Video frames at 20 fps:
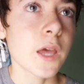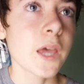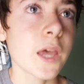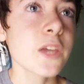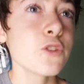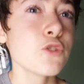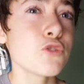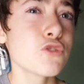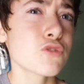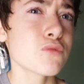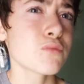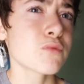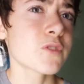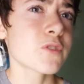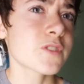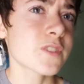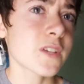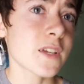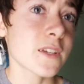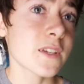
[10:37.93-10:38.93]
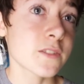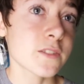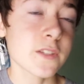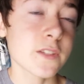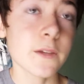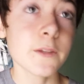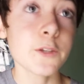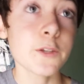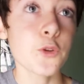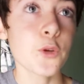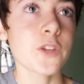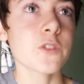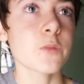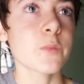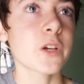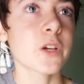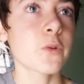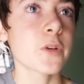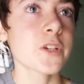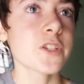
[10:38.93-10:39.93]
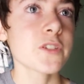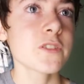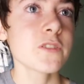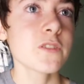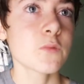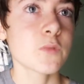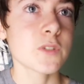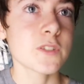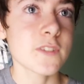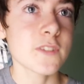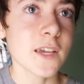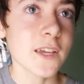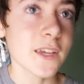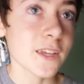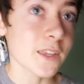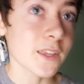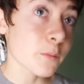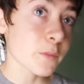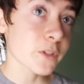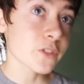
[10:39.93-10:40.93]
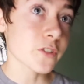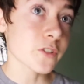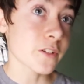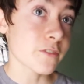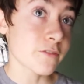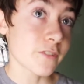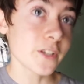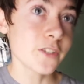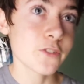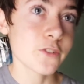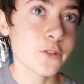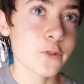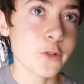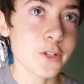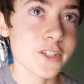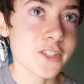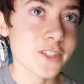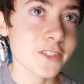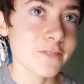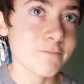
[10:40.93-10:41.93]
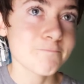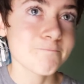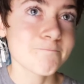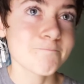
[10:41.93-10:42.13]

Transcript: A YouTuber says, can you answer my question? 1 second, let me try to find your question.